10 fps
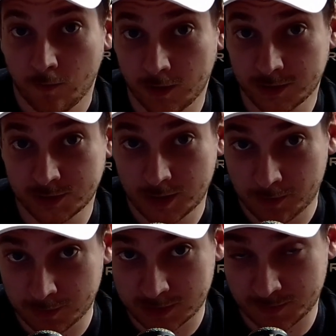Which I
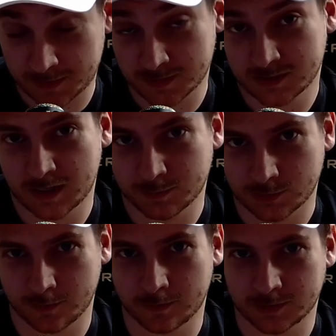would expect the same
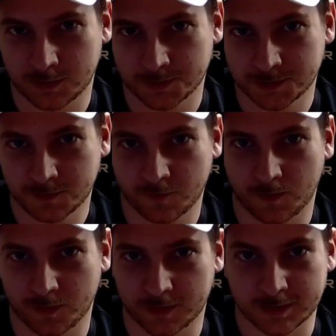sort of results
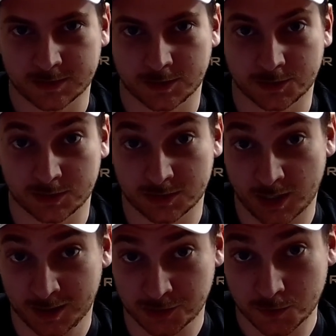from things such as
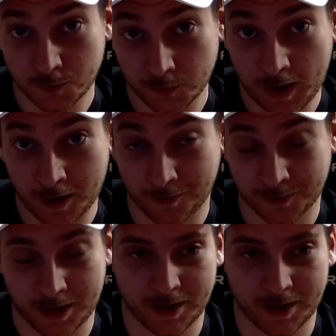dodge cooldown